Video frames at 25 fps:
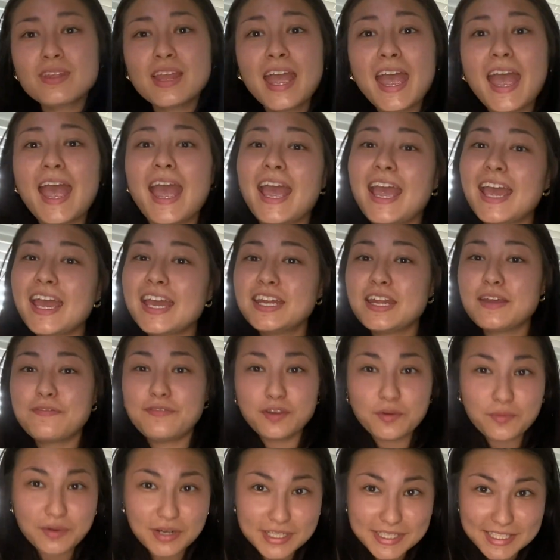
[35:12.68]
And if
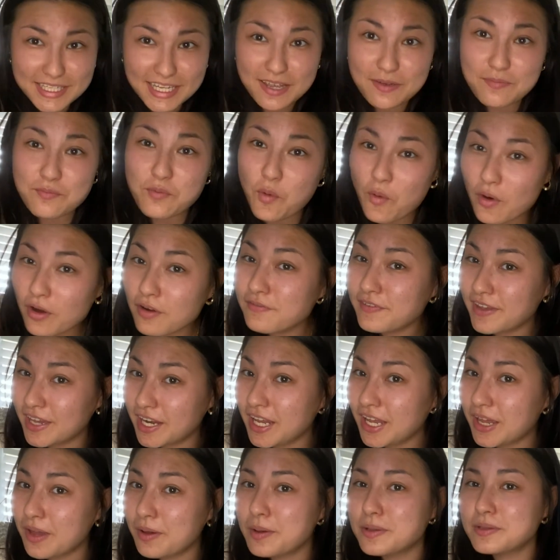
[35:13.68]
you want to see more
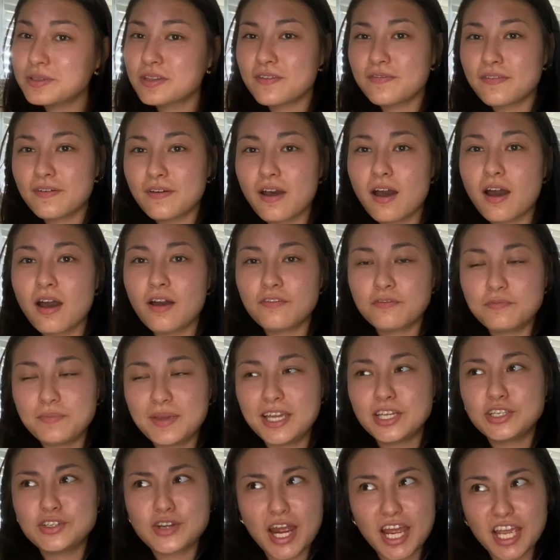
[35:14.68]
videos of
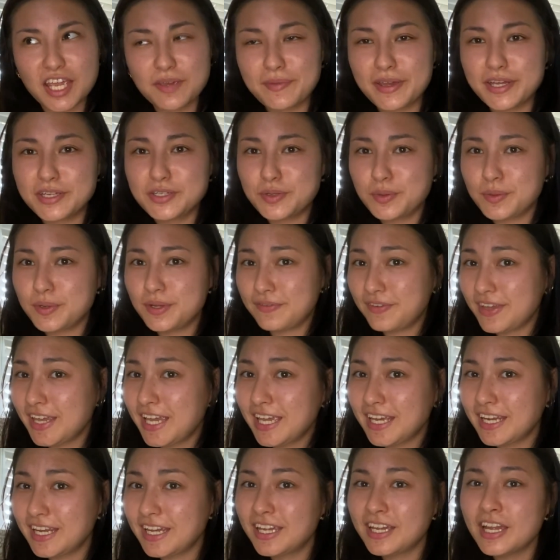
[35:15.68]
me tracking my intuitive
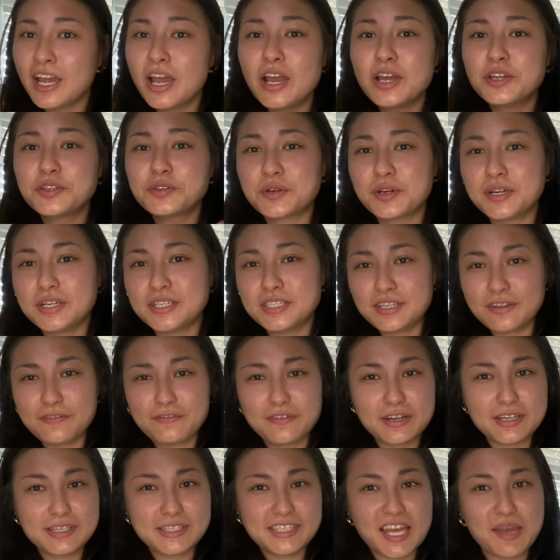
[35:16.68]
eating during
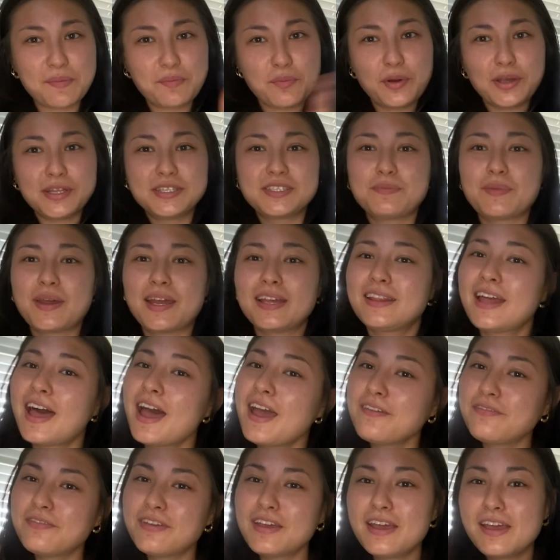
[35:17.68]
different set points in my
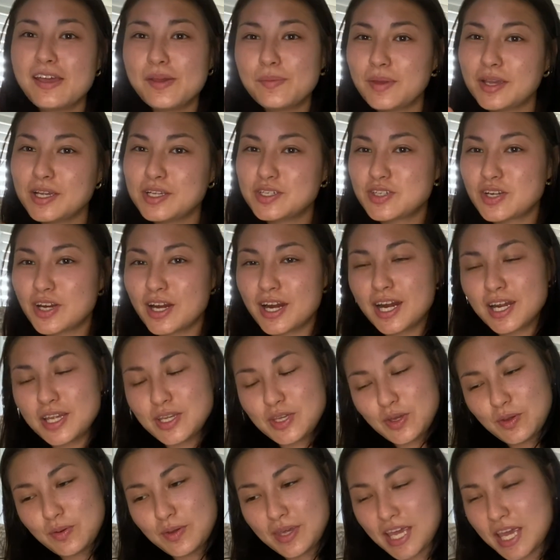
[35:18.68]
life, make sure
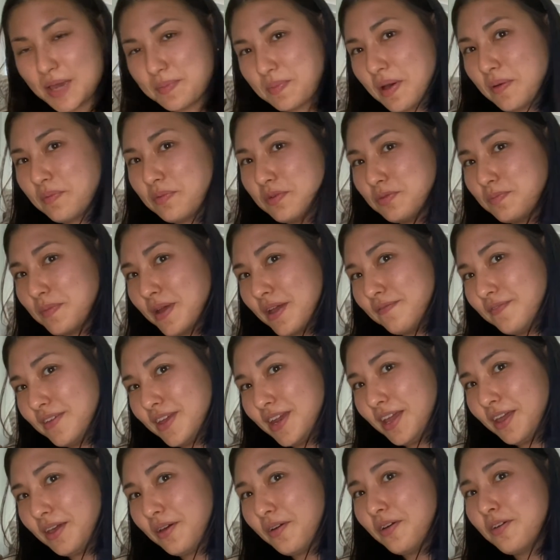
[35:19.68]
you keep up with my
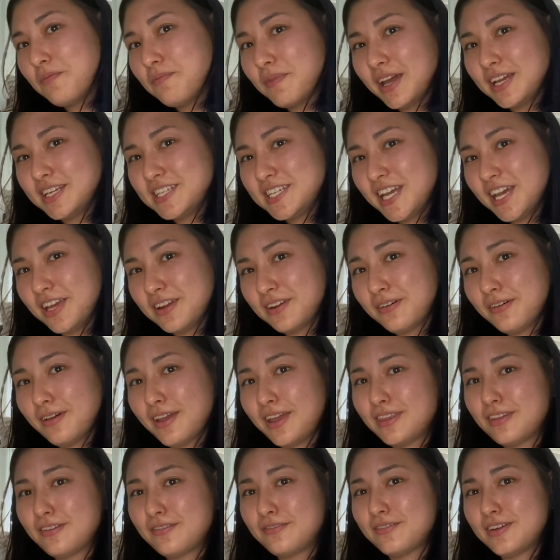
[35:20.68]
video and my channel
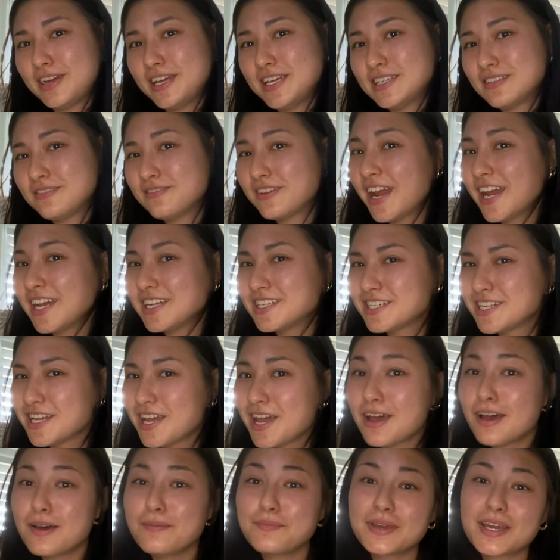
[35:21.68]
and the research,
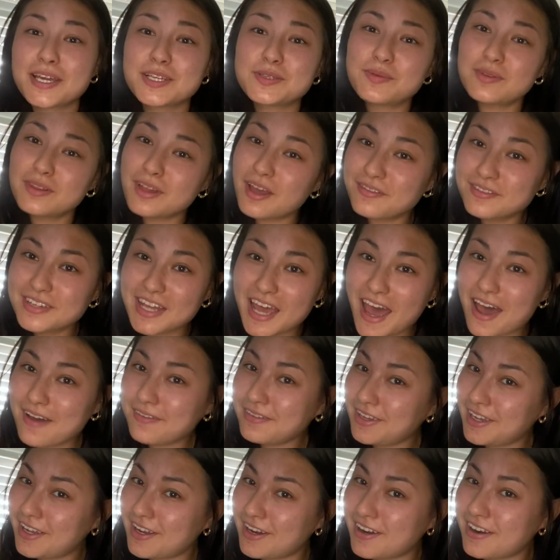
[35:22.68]
because we'd love to have
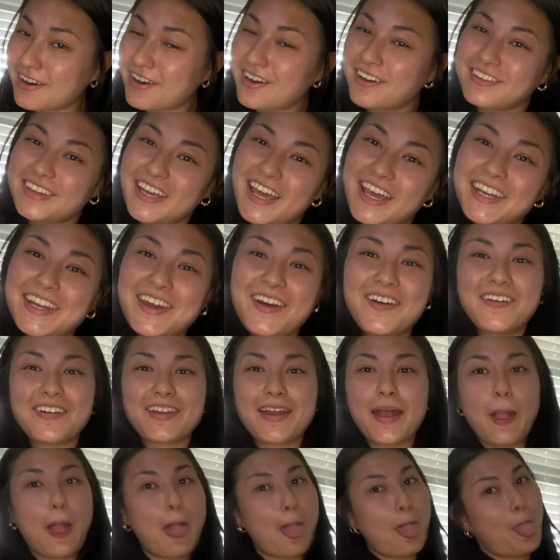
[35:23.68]
you here. On that note,
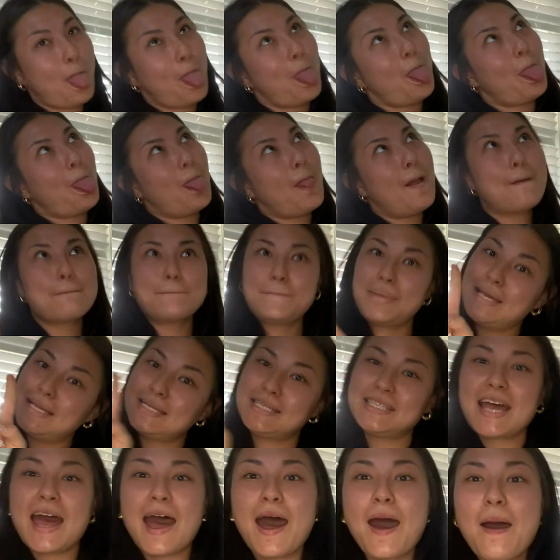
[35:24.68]

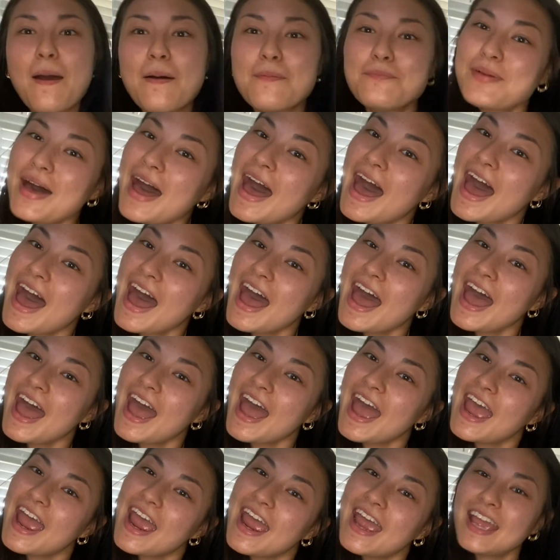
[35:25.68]
peace out.
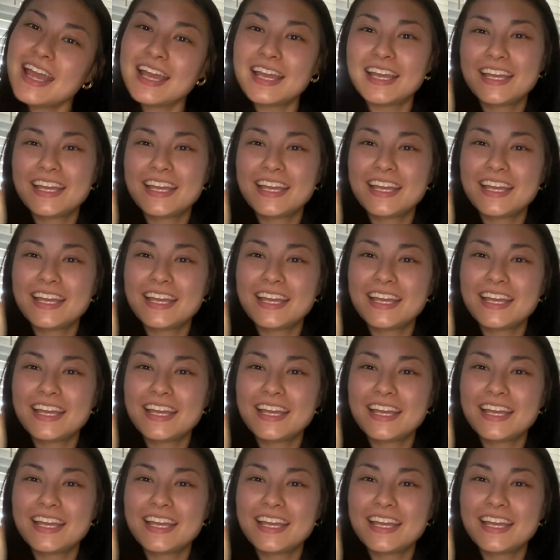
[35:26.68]
Bye.